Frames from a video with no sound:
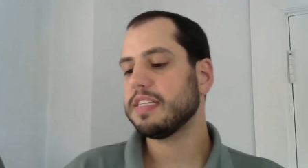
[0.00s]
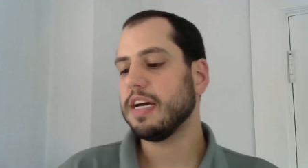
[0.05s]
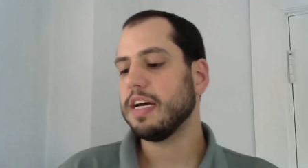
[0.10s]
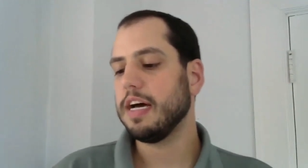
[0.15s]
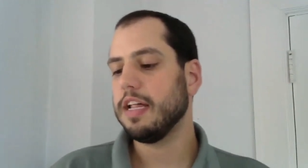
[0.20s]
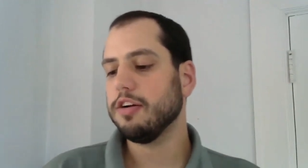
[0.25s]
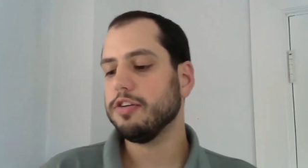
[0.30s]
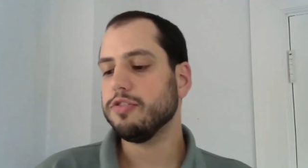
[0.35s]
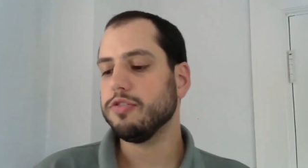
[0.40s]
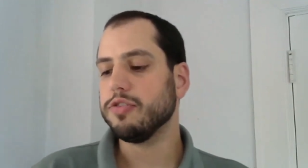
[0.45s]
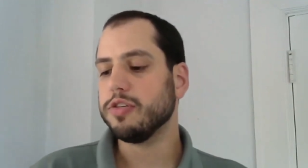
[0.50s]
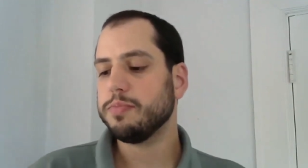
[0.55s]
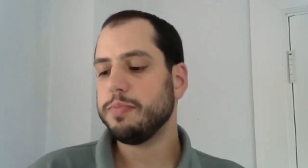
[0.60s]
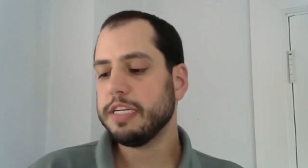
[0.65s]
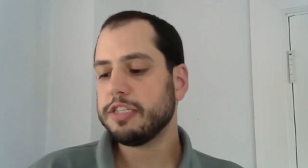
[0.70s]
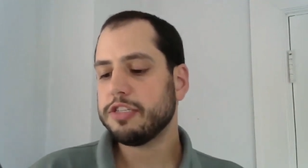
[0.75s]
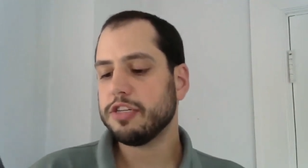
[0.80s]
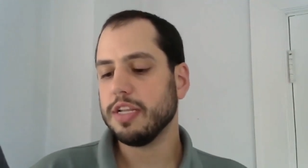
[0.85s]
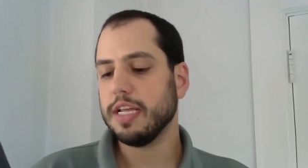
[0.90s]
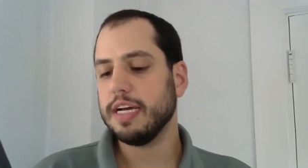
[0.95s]
scholar who
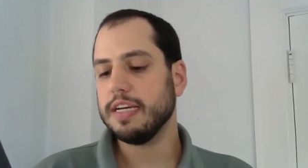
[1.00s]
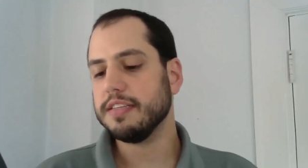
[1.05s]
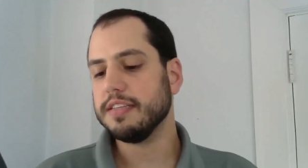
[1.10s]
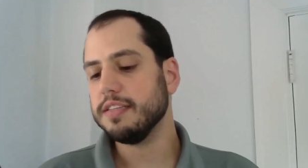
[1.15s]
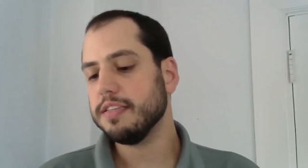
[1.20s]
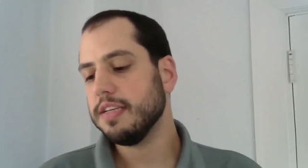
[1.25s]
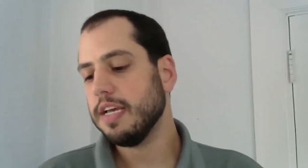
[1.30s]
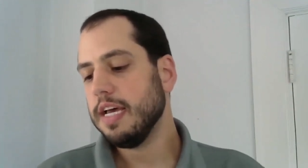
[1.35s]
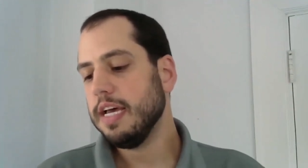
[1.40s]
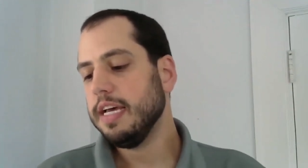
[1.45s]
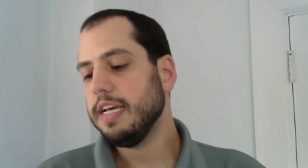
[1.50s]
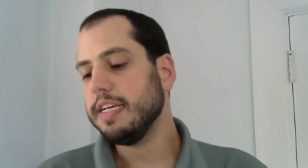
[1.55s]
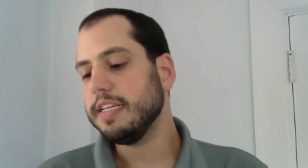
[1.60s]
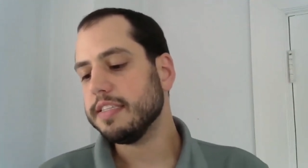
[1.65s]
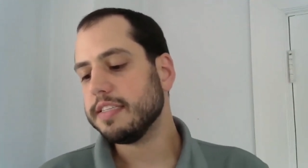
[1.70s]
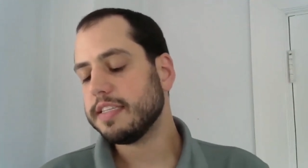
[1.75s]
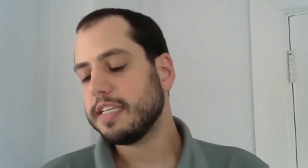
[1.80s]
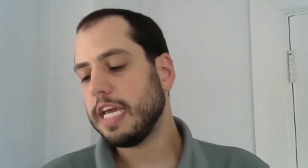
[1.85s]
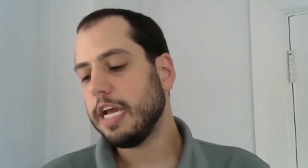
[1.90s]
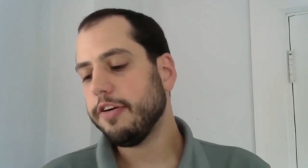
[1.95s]
specializes in
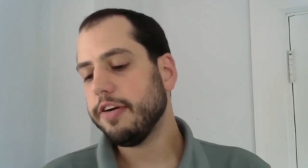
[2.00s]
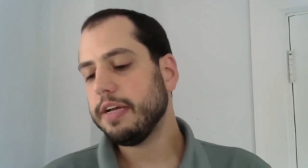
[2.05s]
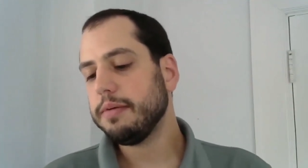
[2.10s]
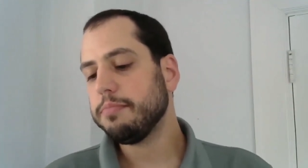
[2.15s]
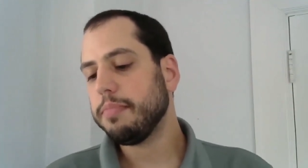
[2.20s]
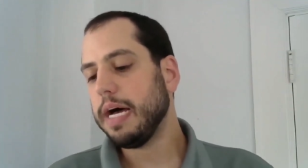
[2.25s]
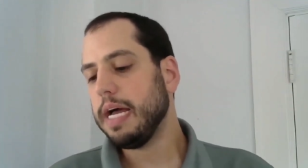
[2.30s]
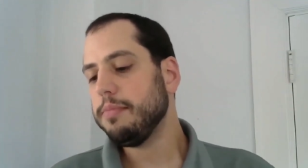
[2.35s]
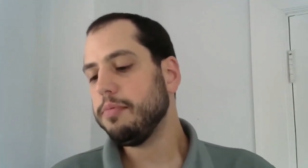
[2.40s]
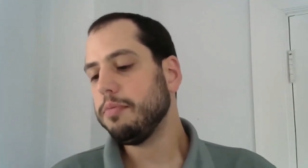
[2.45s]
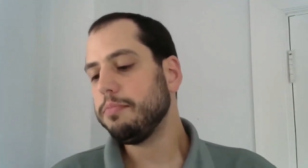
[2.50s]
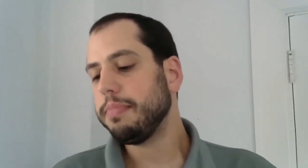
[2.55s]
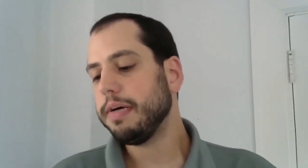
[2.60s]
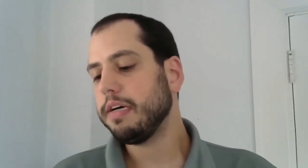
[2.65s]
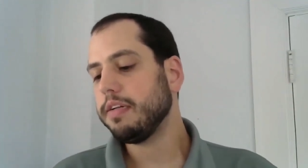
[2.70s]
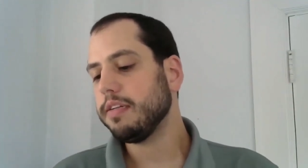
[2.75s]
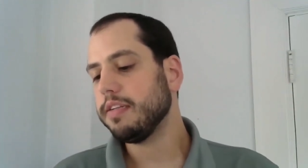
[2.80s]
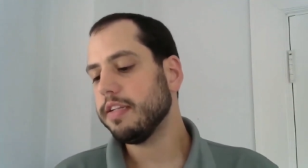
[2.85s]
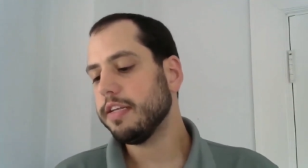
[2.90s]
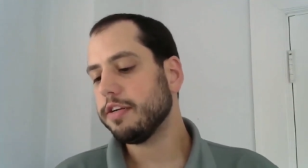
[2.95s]
scaring Bible
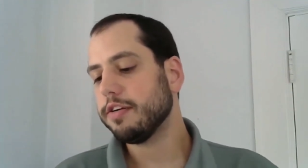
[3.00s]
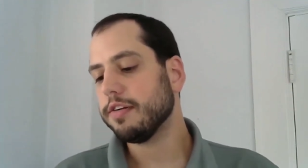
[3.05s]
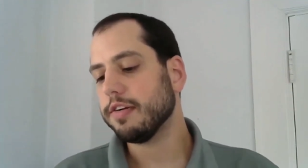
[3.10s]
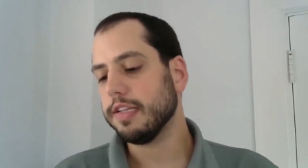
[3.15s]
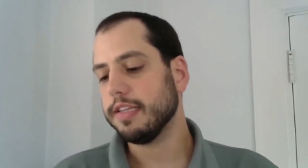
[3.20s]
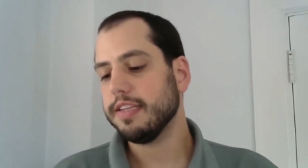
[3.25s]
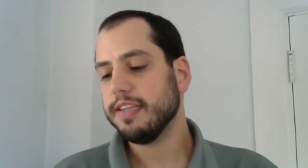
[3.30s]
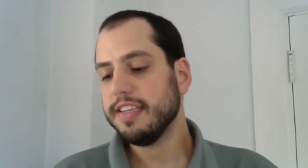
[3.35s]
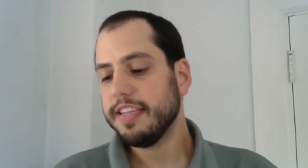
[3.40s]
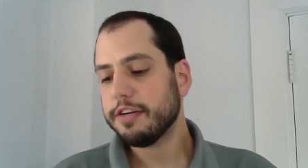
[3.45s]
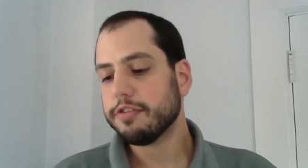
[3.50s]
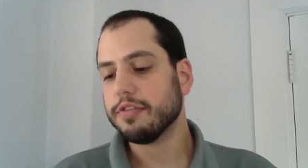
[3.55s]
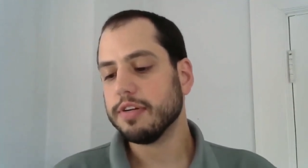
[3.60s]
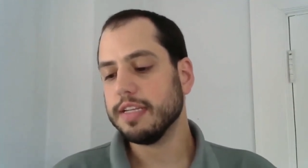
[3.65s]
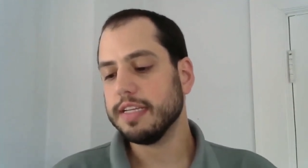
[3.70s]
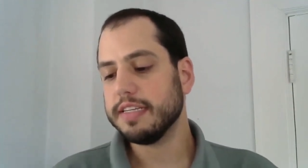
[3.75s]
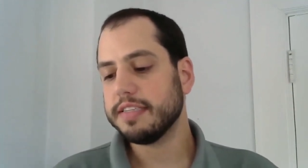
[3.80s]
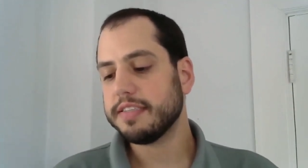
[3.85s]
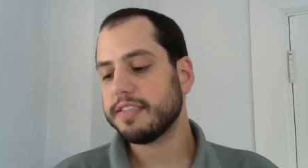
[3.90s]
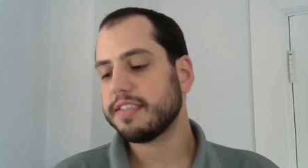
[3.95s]
Belt literal,
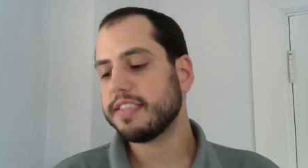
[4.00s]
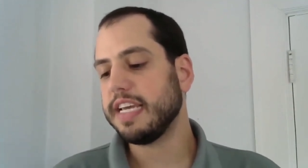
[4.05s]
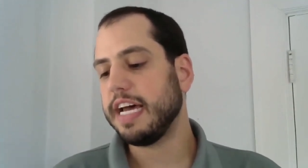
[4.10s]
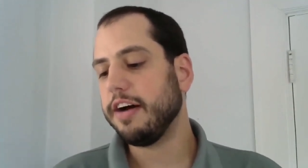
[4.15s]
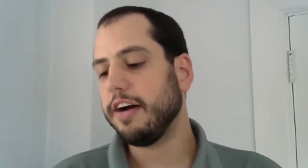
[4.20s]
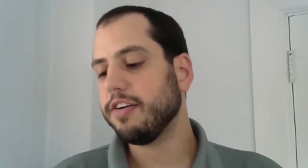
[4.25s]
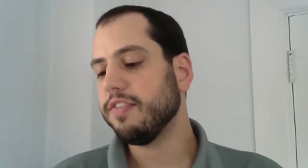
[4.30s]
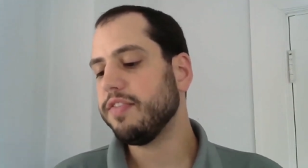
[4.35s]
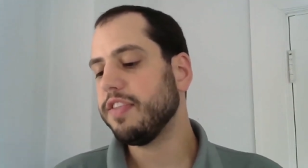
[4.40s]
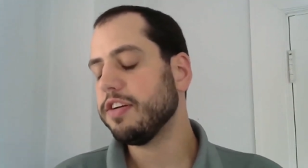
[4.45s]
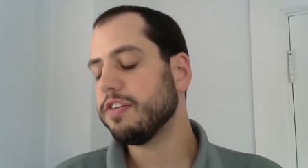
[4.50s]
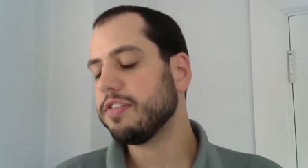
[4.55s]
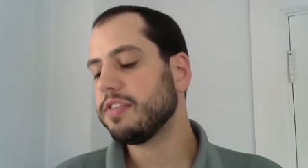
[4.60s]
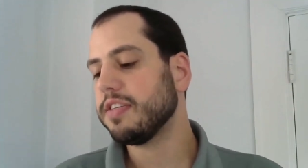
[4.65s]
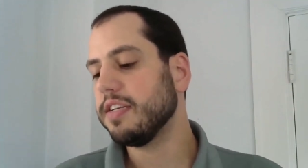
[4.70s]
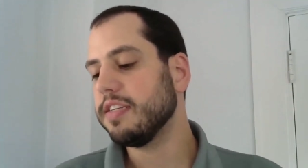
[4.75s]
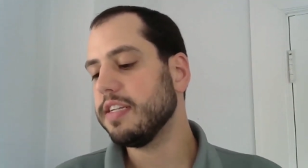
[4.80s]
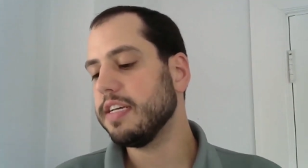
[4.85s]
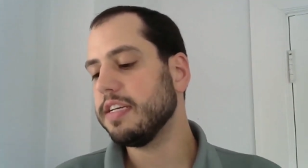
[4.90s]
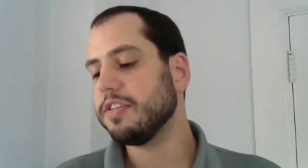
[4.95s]
literalists out of their
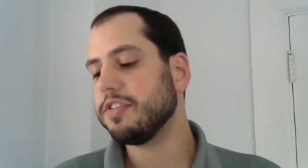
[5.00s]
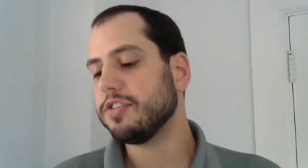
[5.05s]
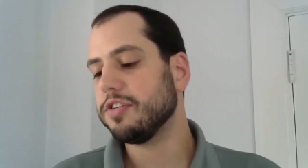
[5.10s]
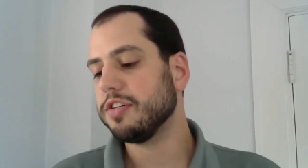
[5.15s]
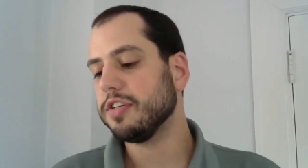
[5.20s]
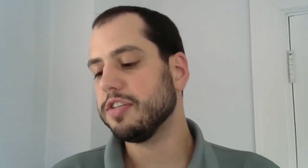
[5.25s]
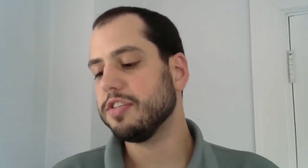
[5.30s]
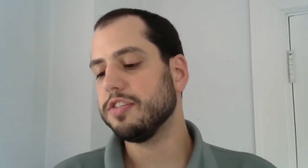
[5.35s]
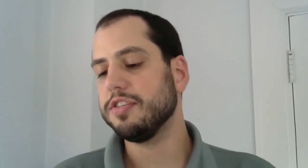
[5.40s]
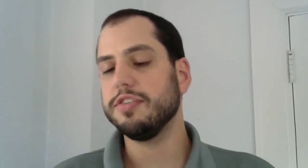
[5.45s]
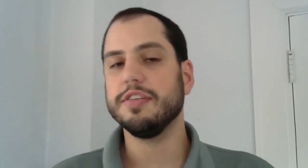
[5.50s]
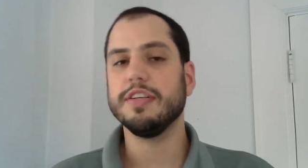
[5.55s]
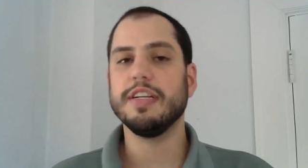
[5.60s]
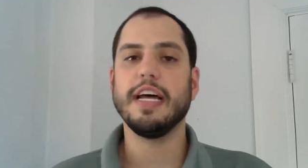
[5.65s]
Sunday certitude.